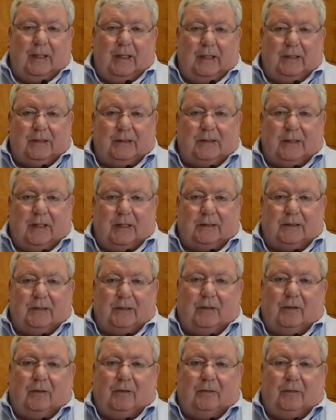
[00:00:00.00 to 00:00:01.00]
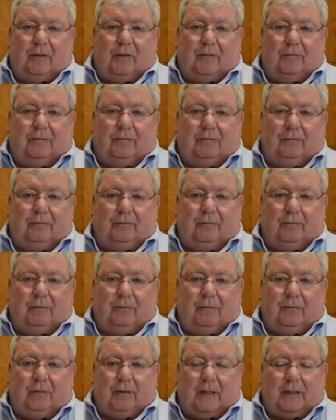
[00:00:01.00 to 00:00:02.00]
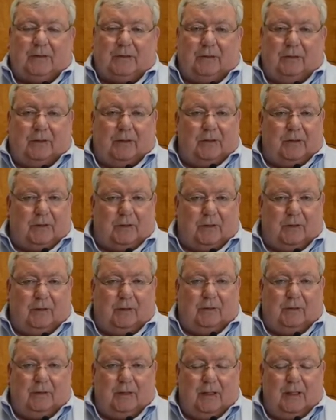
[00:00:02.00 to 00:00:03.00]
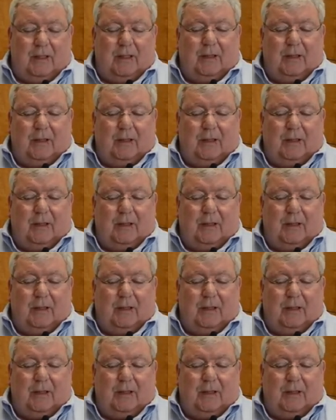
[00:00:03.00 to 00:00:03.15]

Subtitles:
insects that are of lesser concern,